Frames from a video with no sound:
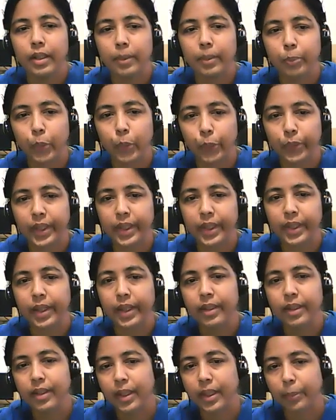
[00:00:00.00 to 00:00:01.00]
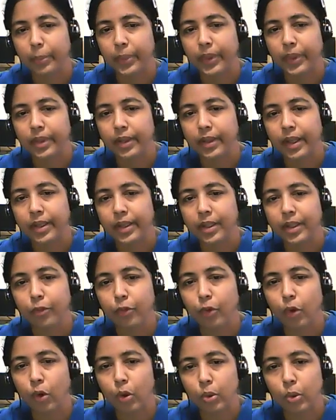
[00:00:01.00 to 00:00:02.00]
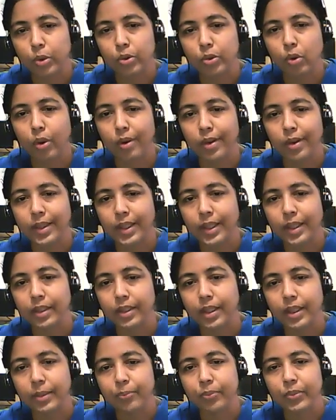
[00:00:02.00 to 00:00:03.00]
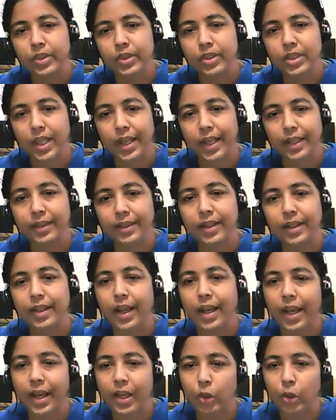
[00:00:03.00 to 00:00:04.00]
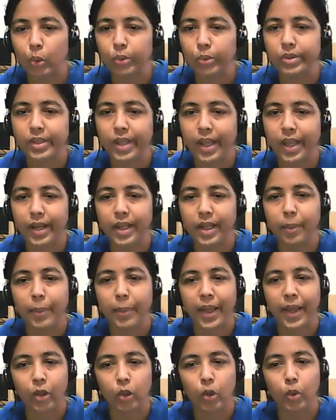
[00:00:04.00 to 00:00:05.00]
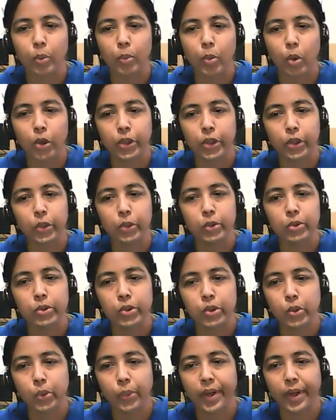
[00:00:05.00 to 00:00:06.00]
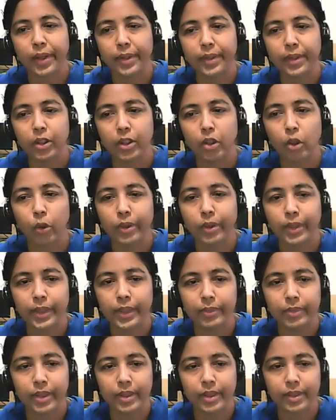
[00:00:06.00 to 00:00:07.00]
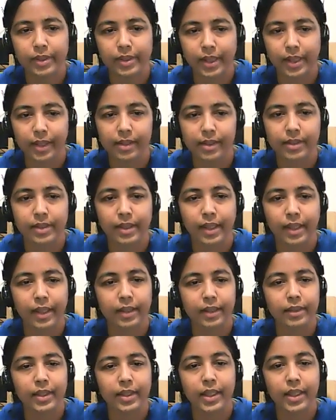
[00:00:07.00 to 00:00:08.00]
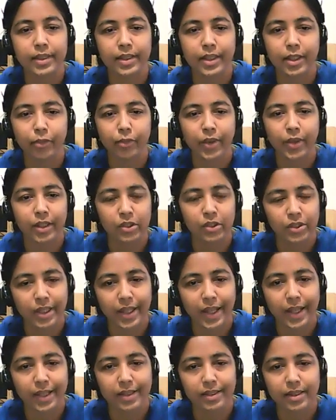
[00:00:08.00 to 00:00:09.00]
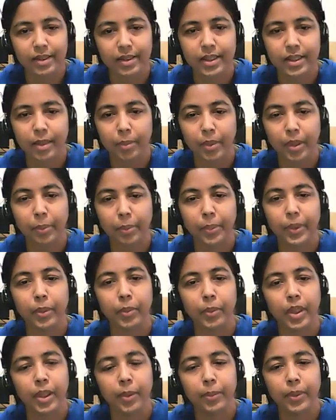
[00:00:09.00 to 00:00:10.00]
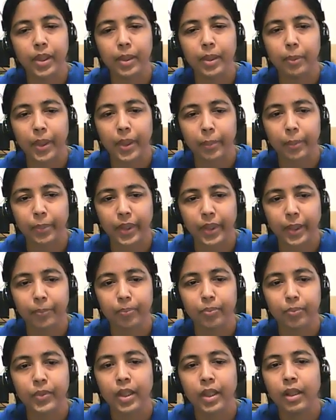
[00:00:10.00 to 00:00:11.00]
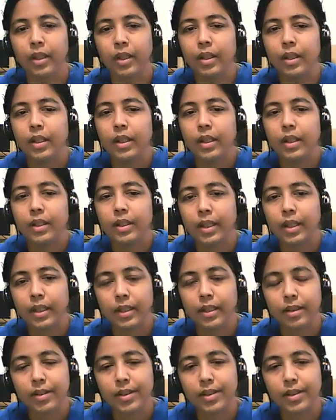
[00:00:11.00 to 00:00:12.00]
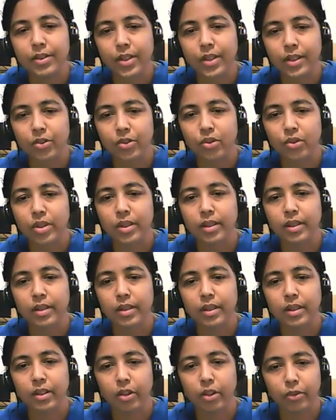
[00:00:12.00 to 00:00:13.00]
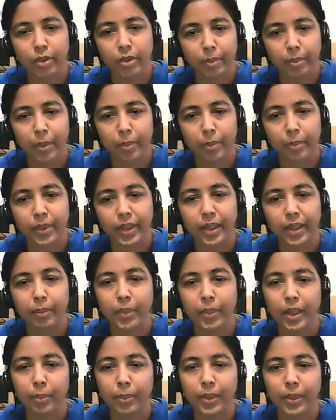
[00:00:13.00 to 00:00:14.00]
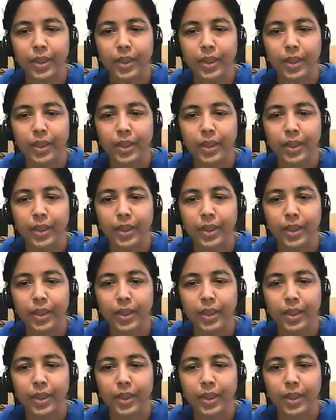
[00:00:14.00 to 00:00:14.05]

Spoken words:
protein and lipid, and it follows only the selected ions and the macromolecules to enter or leave the cells and thus will function as a semi-permeable membrane. The ultrastructure of a membrane may be